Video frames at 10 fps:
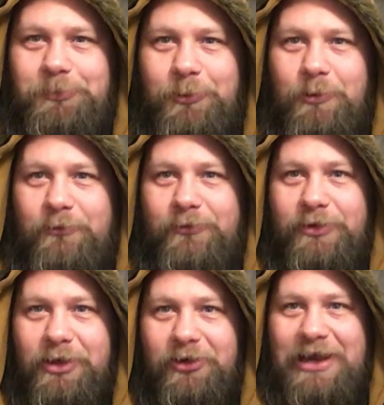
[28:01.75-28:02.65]
proved
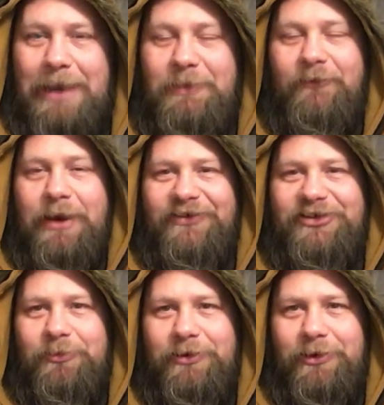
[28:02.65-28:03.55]
to not be very
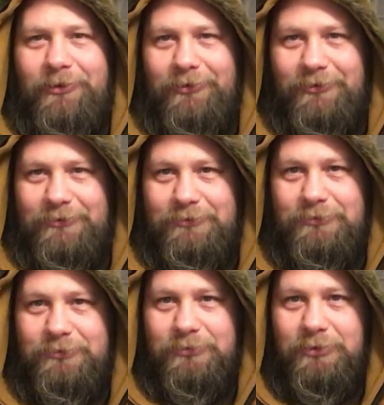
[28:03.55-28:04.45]
invincible at all.
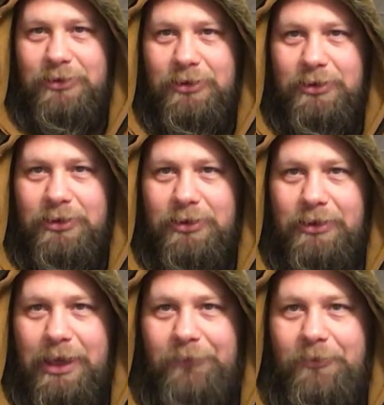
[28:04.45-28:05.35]

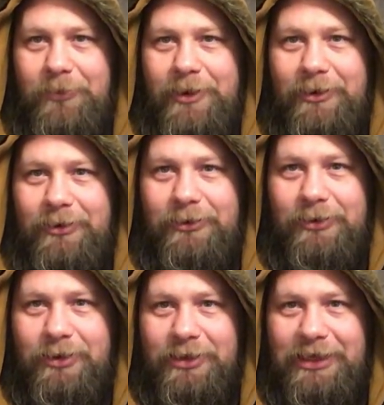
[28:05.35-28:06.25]
And from there,
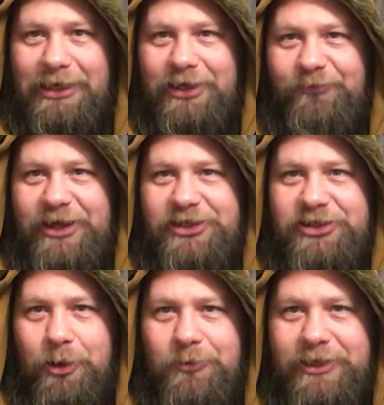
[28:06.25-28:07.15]
he defeats
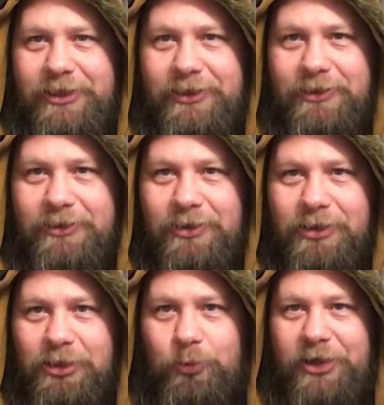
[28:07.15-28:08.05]
Loki,
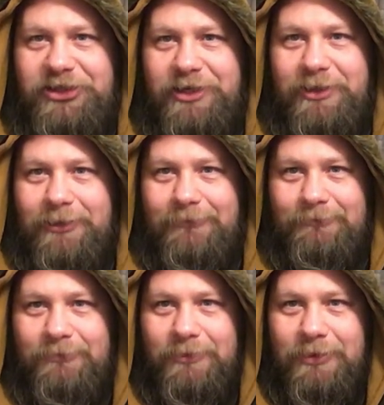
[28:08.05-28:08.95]
crushing
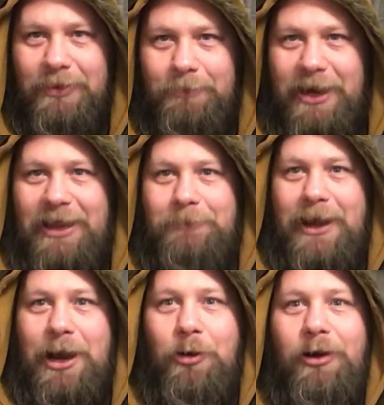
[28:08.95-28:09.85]
him by the
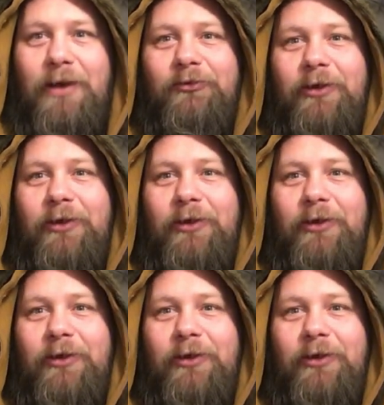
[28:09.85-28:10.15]
power of